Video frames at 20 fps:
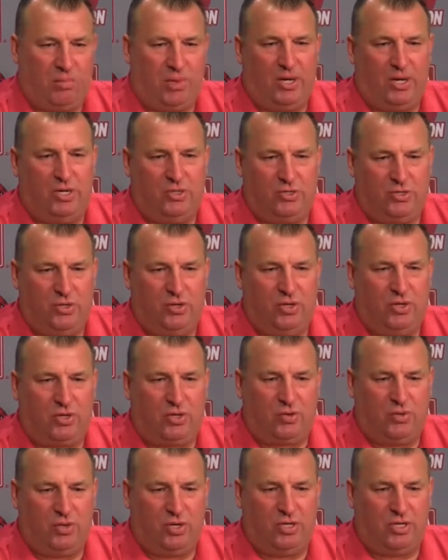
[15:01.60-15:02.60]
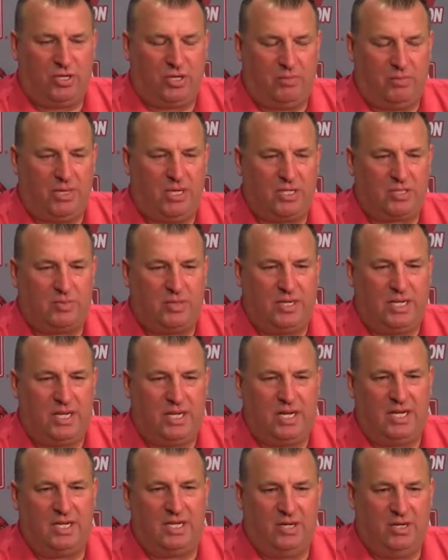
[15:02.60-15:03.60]
players during their career that could possibly get
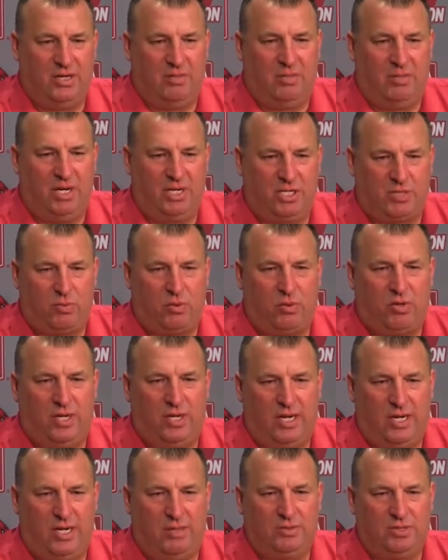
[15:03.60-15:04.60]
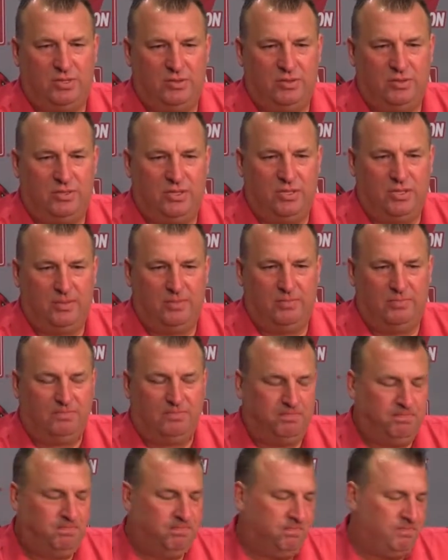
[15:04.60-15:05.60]
out of here and might explore that option.
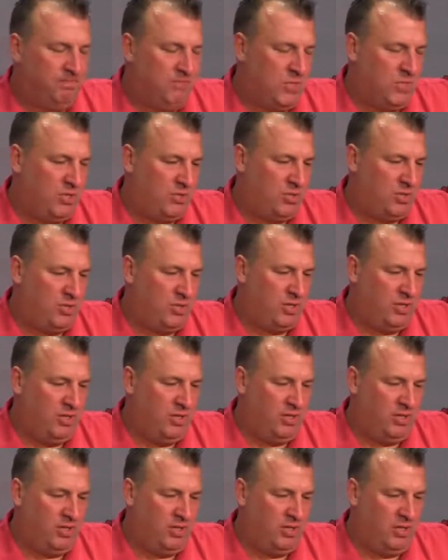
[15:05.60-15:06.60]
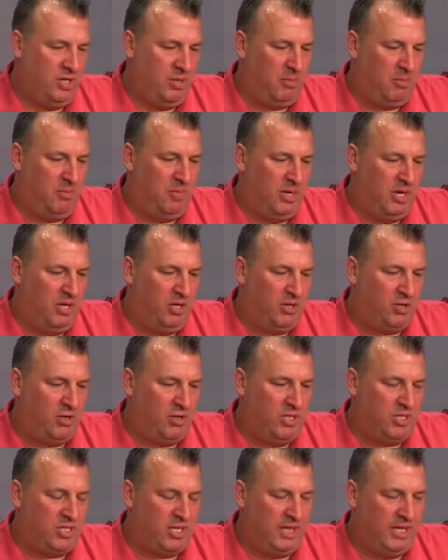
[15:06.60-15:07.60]
So that the number might
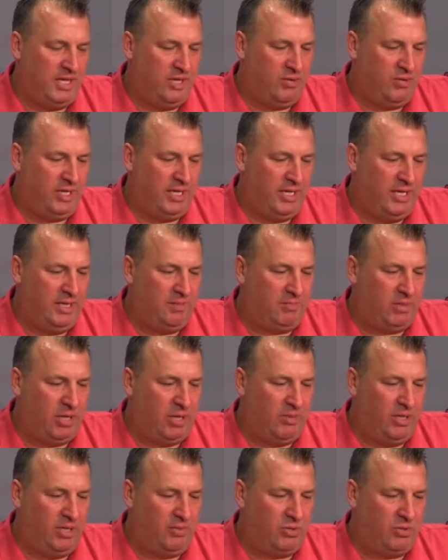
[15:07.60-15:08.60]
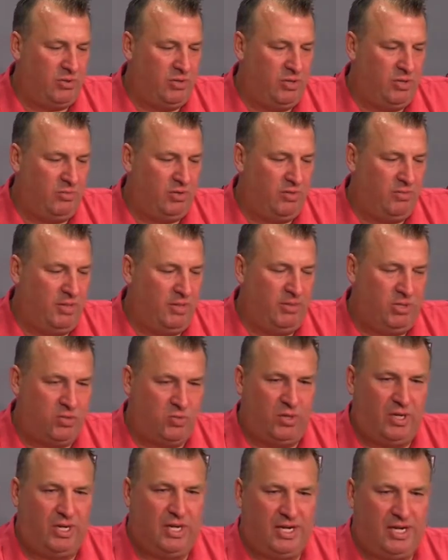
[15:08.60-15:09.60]
increase. I think we can get probably up to a number of maybe
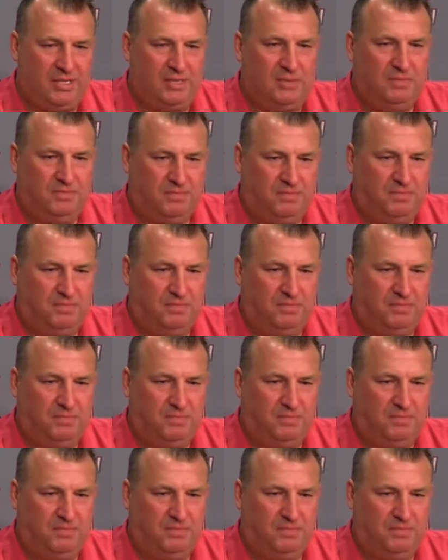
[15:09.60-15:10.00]
20 guys.